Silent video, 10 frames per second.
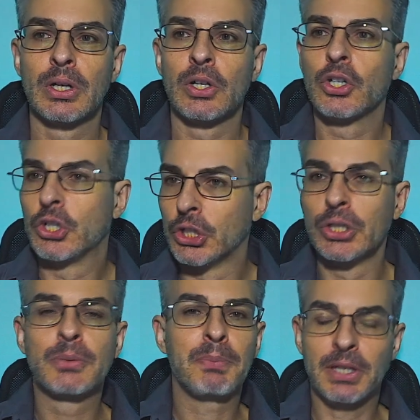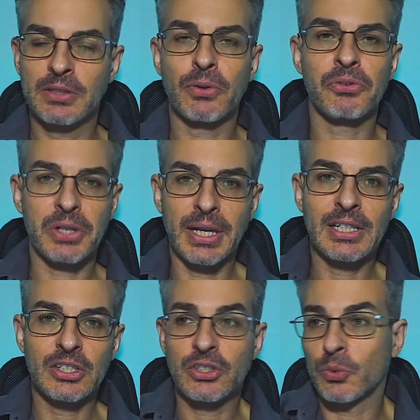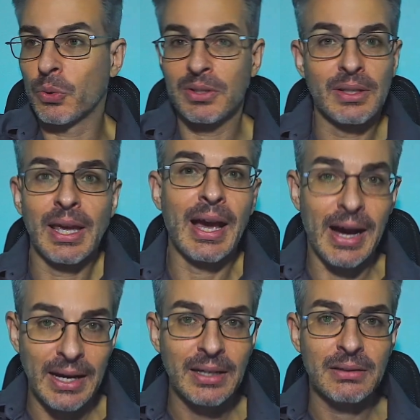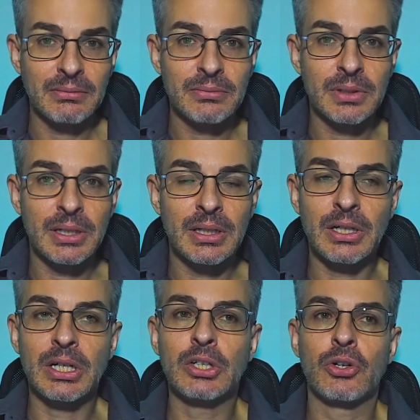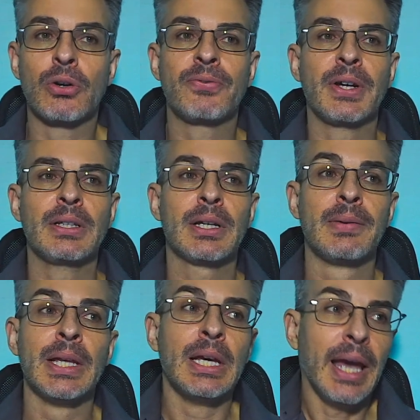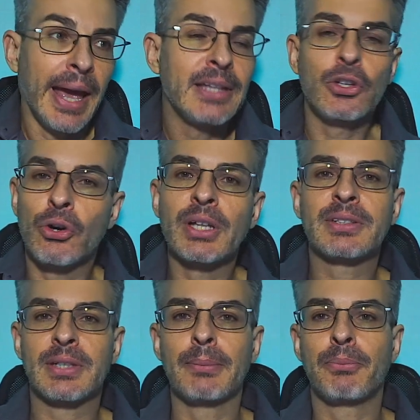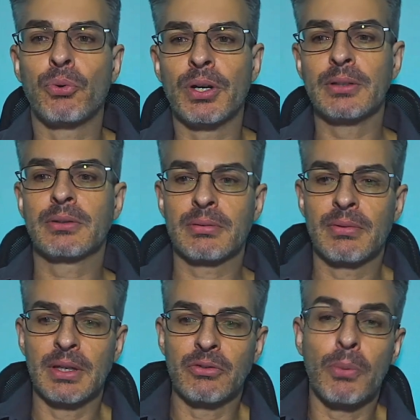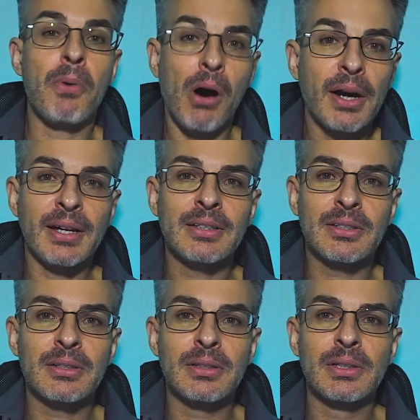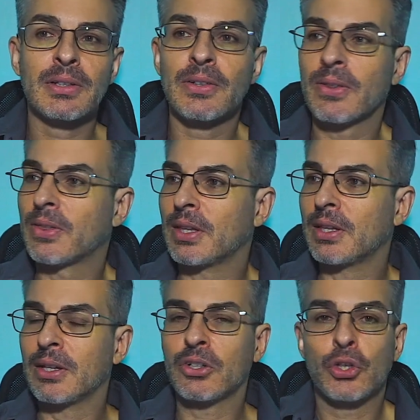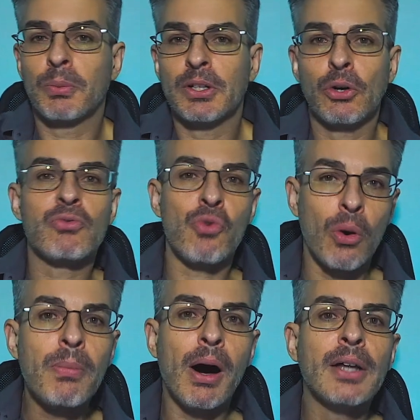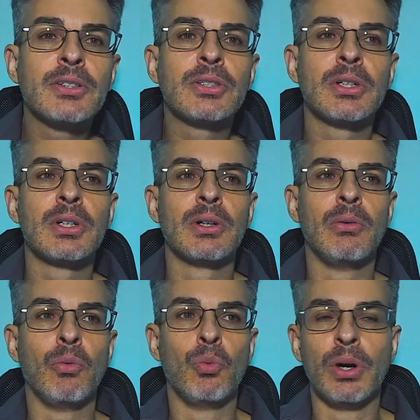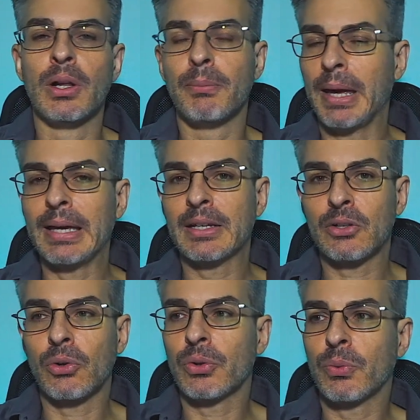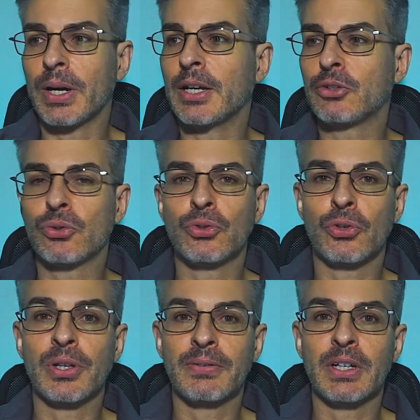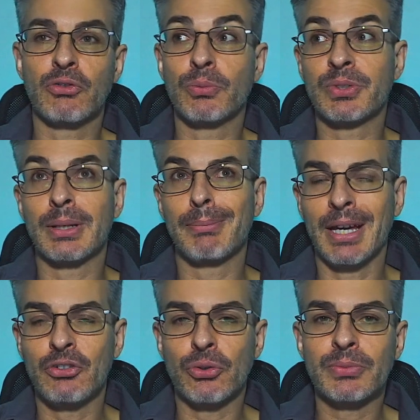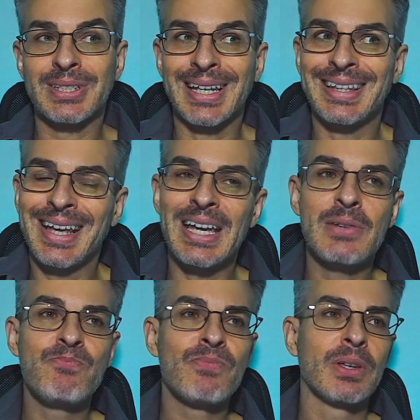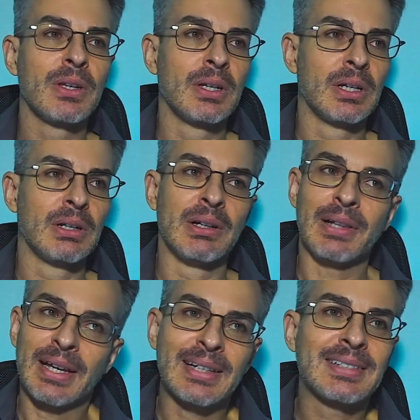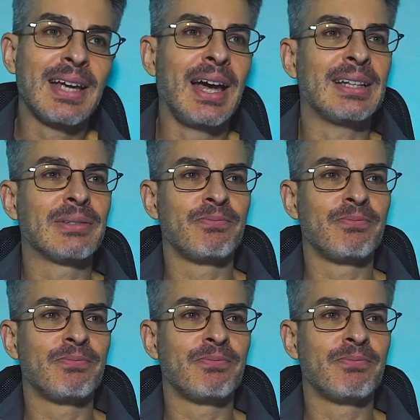good, peaceful relationship with an AI, a girlfriend. And, at some point, the robotics, the humanoid robots, will make it all the way to your living rooms and bedrooms. And then, like I said,